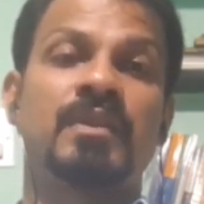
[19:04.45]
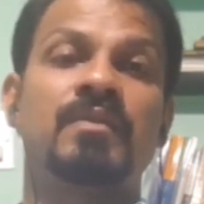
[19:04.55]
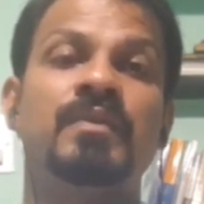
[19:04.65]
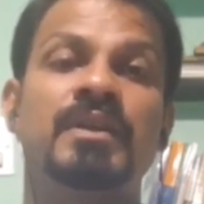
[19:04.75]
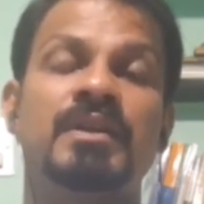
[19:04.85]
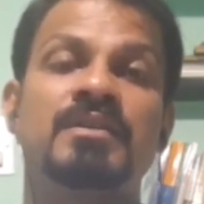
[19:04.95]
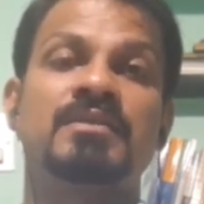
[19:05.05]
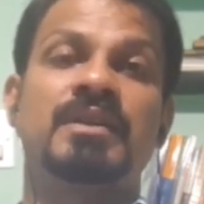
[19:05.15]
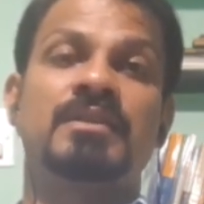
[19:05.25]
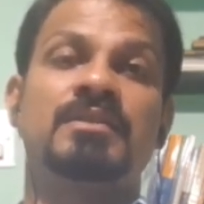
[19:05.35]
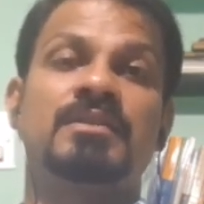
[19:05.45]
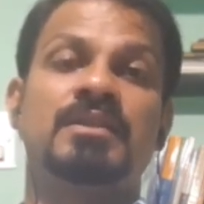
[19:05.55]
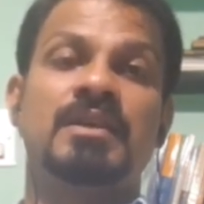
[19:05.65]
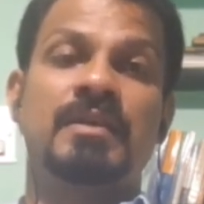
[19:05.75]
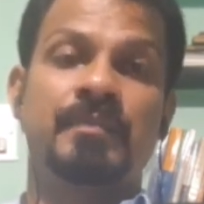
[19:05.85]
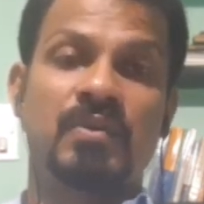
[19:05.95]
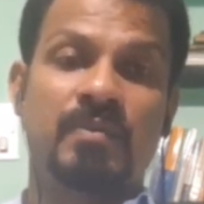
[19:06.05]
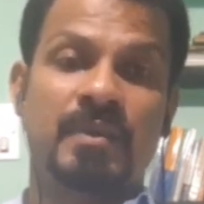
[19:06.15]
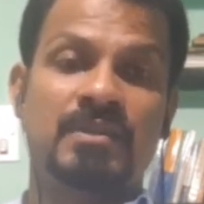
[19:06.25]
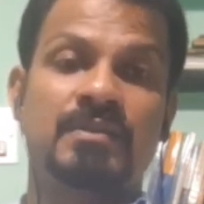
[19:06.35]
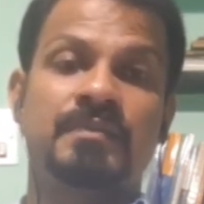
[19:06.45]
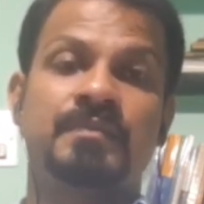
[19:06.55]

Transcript: workers and employment,